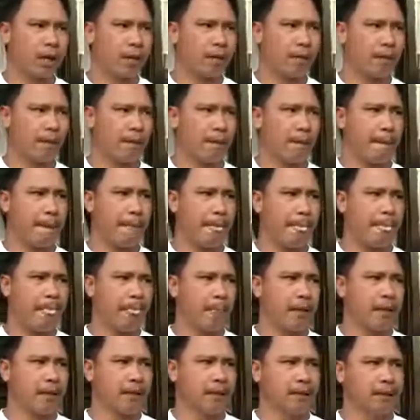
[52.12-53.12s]
I was worried for
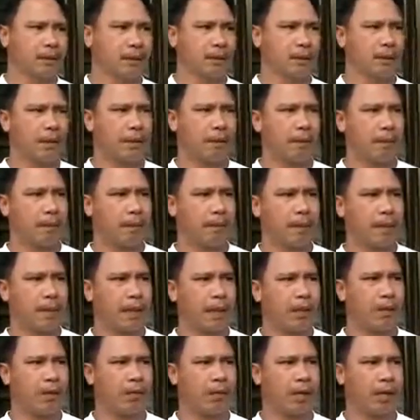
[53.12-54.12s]
the past few days
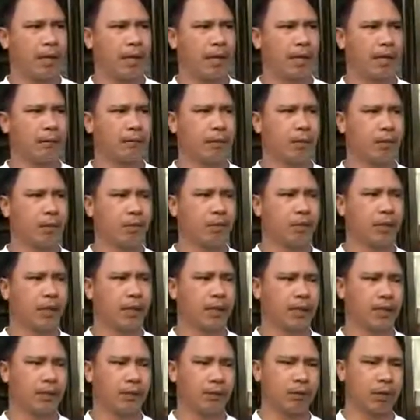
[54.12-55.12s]
because I couldn't contact
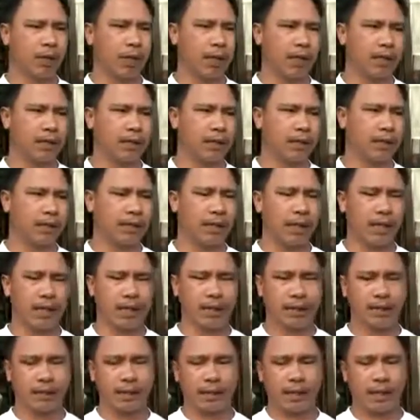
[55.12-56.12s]
my family. I
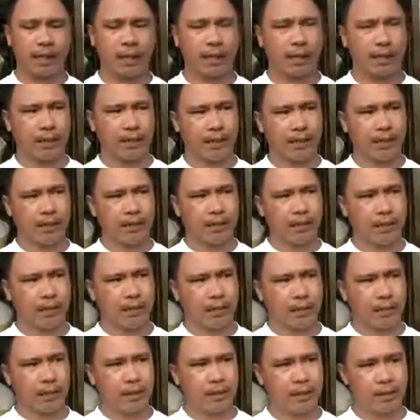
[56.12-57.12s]
kept trying to call my
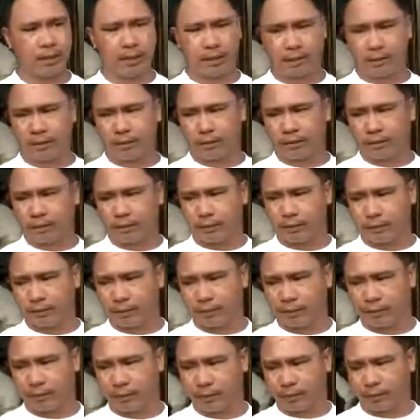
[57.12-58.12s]
family, but I couldn't get
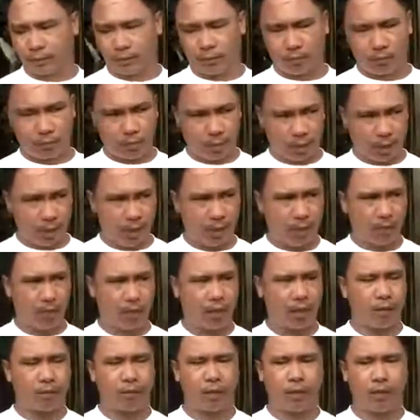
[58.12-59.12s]
through. I didn't
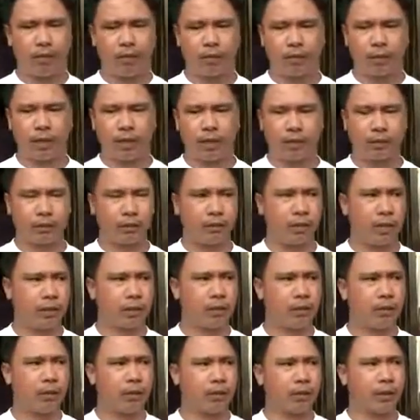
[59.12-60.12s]
know whether it was because
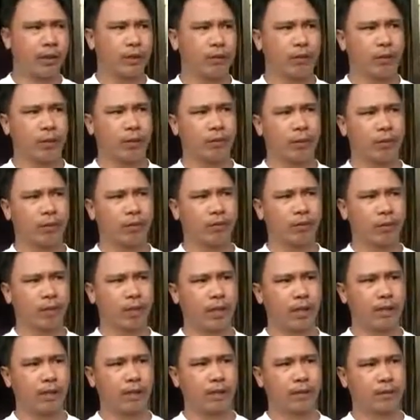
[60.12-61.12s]
of problems with the
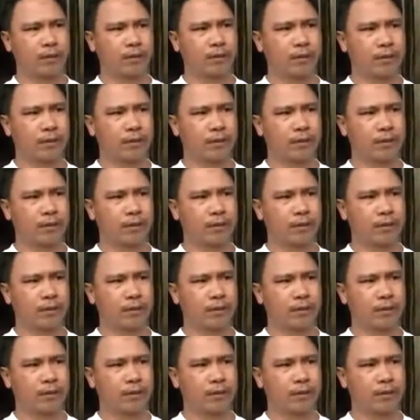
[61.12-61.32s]
signal or